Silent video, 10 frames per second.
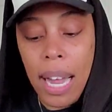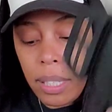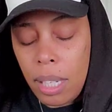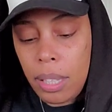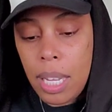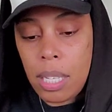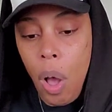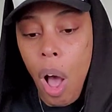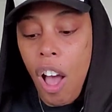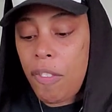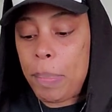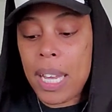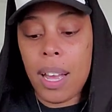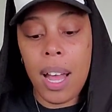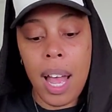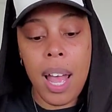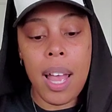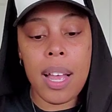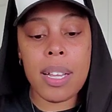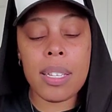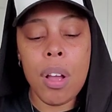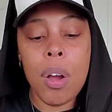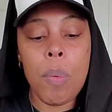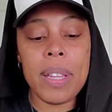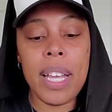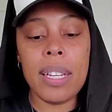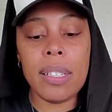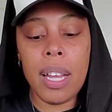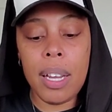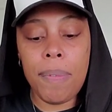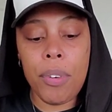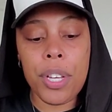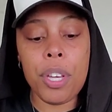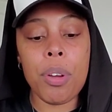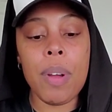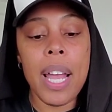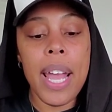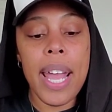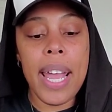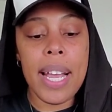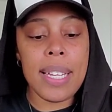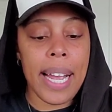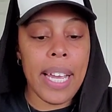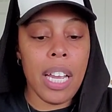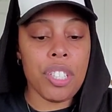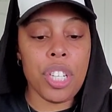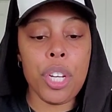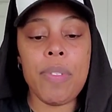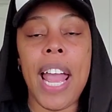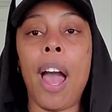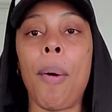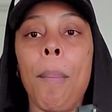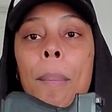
took this off because what they did for you is, I can't show you now,